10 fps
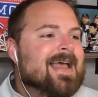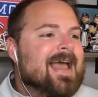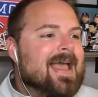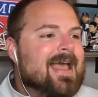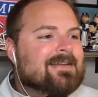
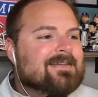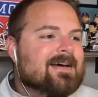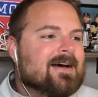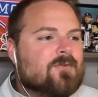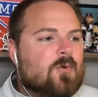and
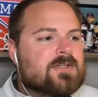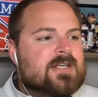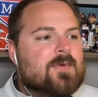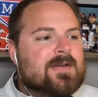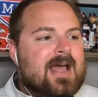of course,
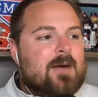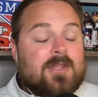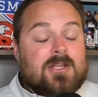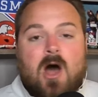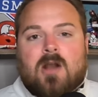he went down
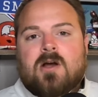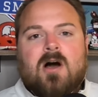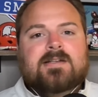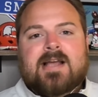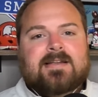with a
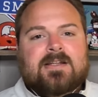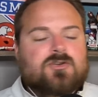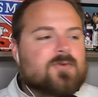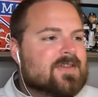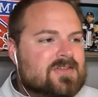non-contact
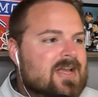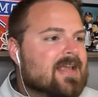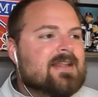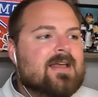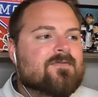injury the
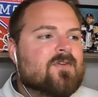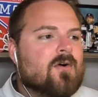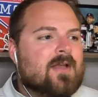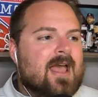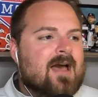second day of
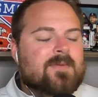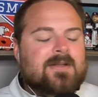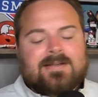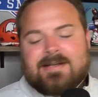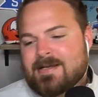fall camp,
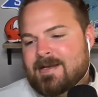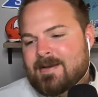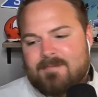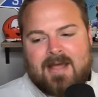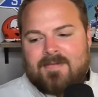and
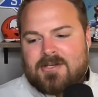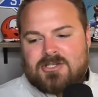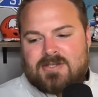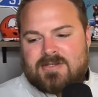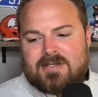man,
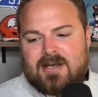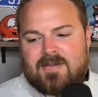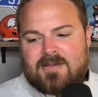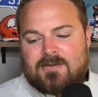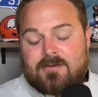that's just
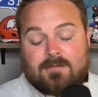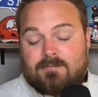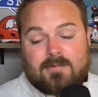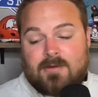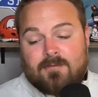a
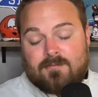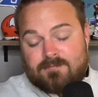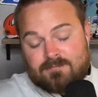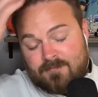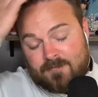
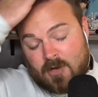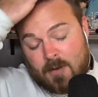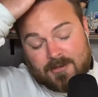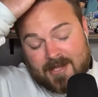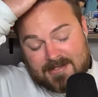
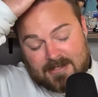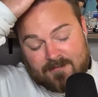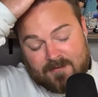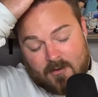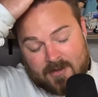couple days
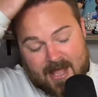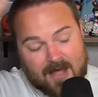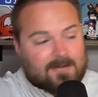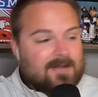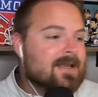into fall
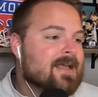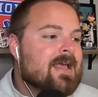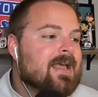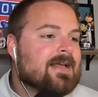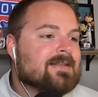camp, and
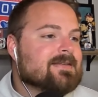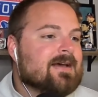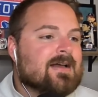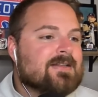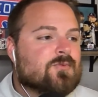it's
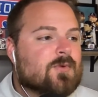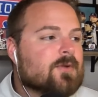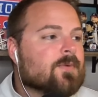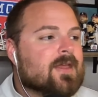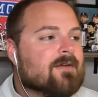
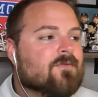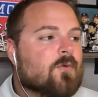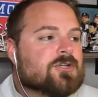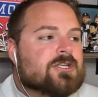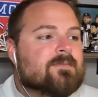really, really
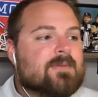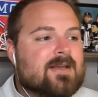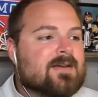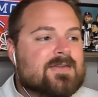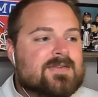unfortunate
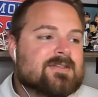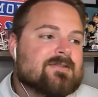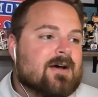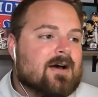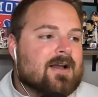because,
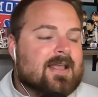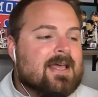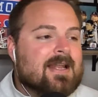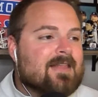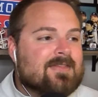
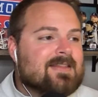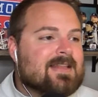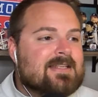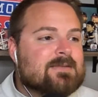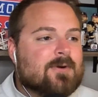again, I think
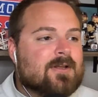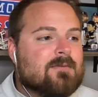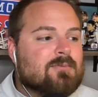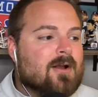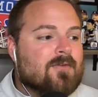that he's a pretty
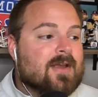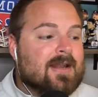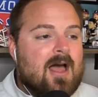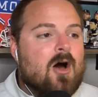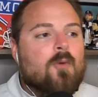good player that
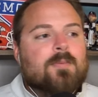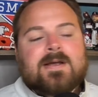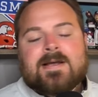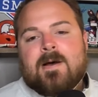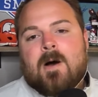could help.
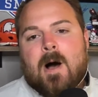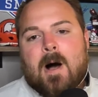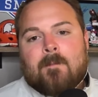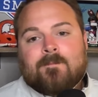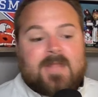
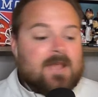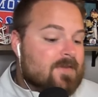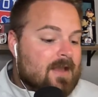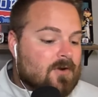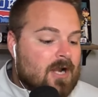If
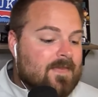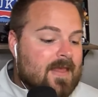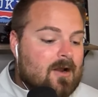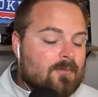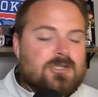he ever got
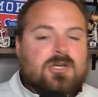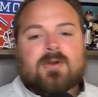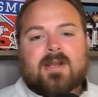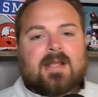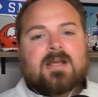that
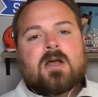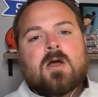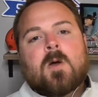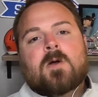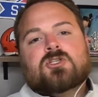opportunity.
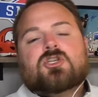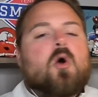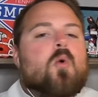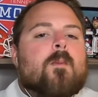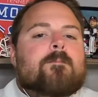
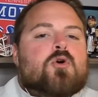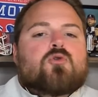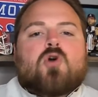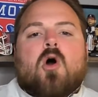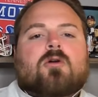So,
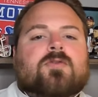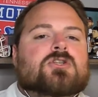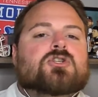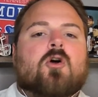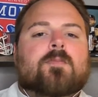Boo Carter at
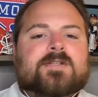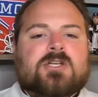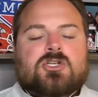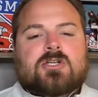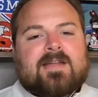the star
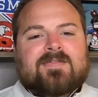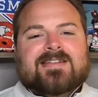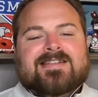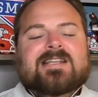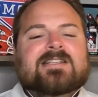position. If the
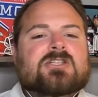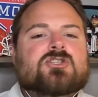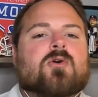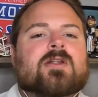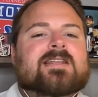season
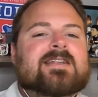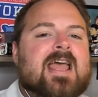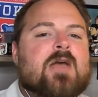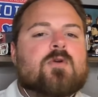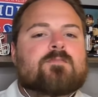started
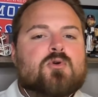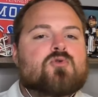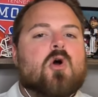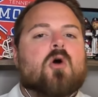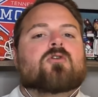today, would
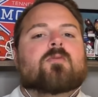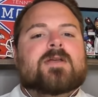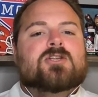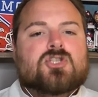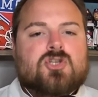Boo Carter
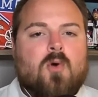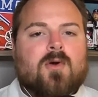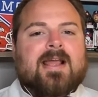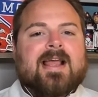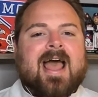be
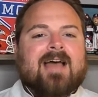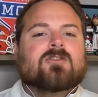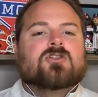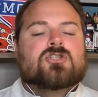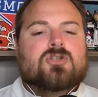starting at
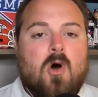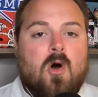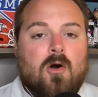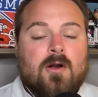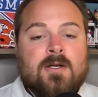the
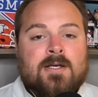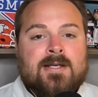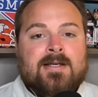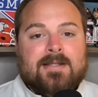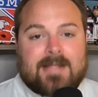star?
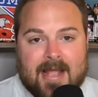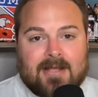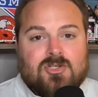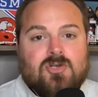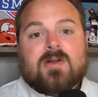The
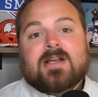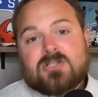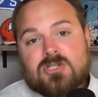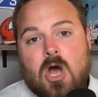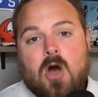answer
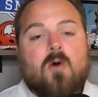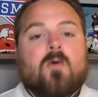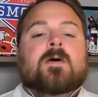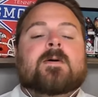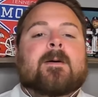is
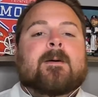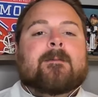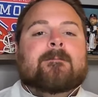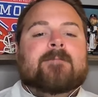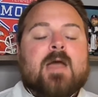no.
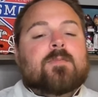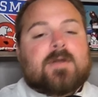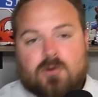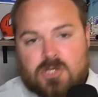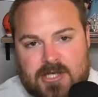It would
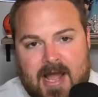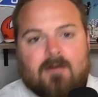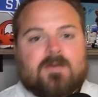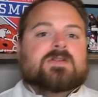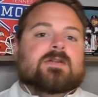be Christian
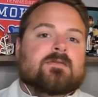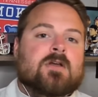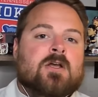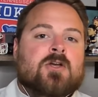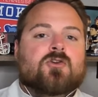Harrison.
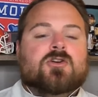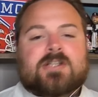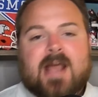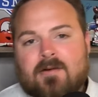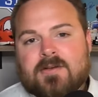
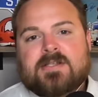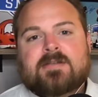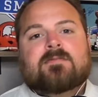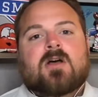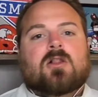Christian
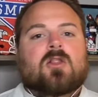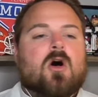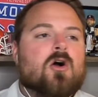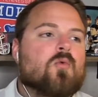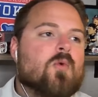Harrison,
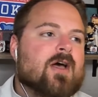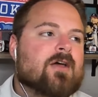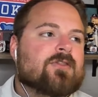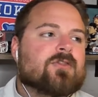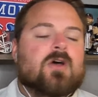along
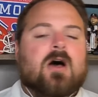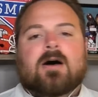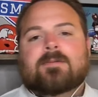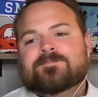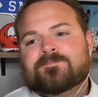with
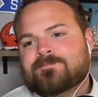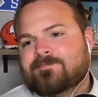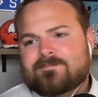Jordan